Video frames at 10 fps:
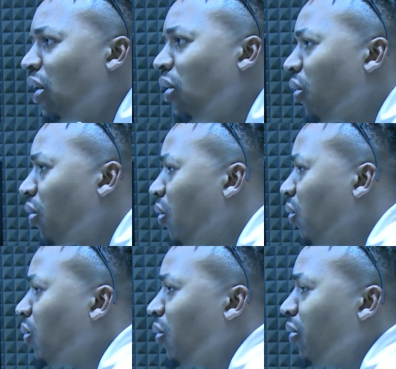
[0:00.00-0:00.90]

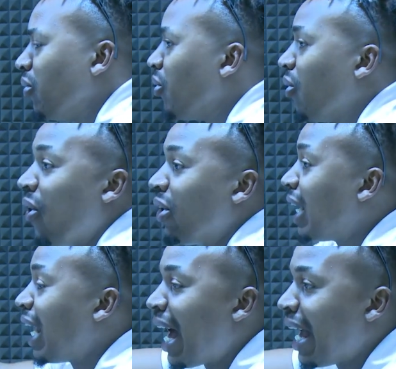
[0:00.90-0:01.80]
local or, you know,
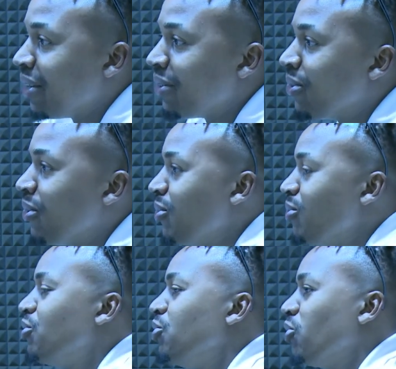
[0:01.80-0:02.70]
online, or who
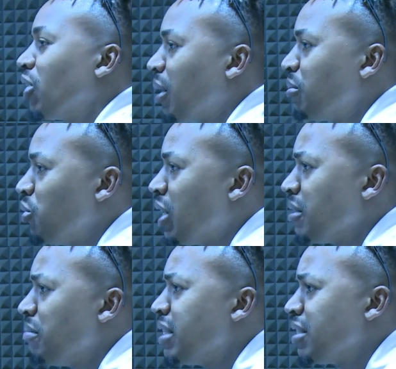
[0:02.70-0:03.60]
do you look up to as a
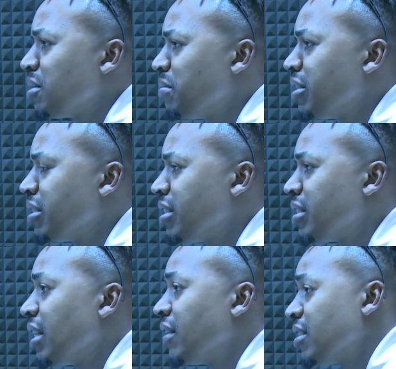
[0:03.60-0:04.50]
business person and
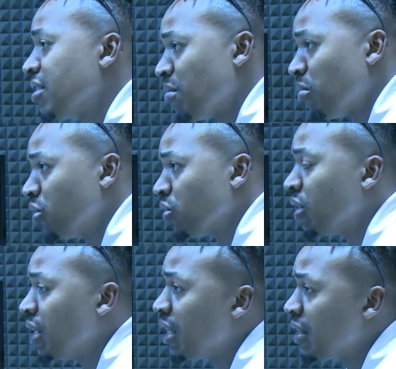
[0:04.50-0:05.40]
say, this is a model,
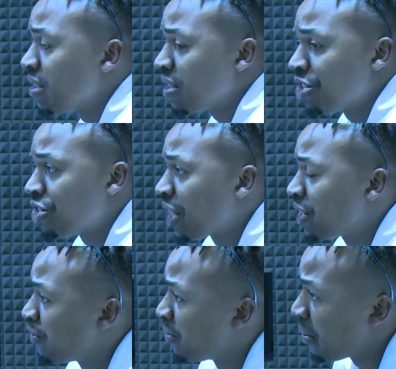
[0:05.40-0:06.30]
this is a
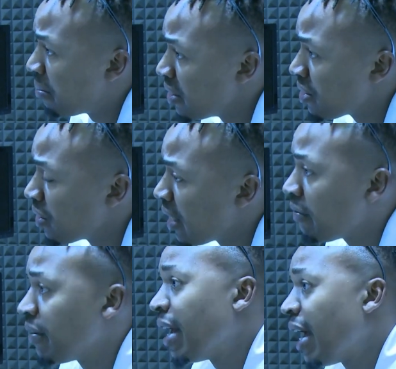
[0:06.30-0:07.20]
structure for my personal life
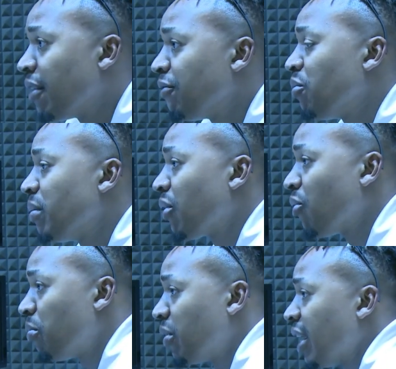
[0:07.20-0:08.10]
and for my
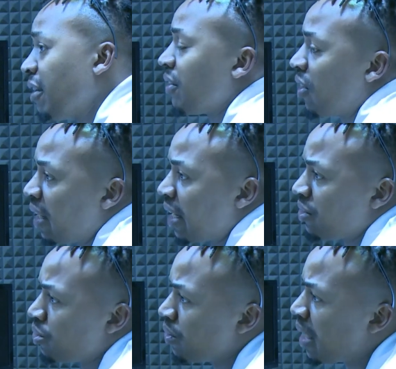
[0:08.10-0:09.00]
corporate life that I'd like to